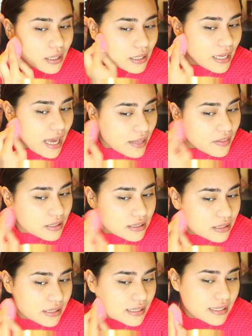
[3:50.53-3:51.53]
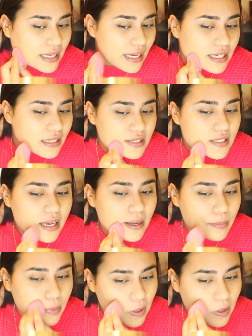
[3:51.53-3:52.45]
yeah, the slanted tip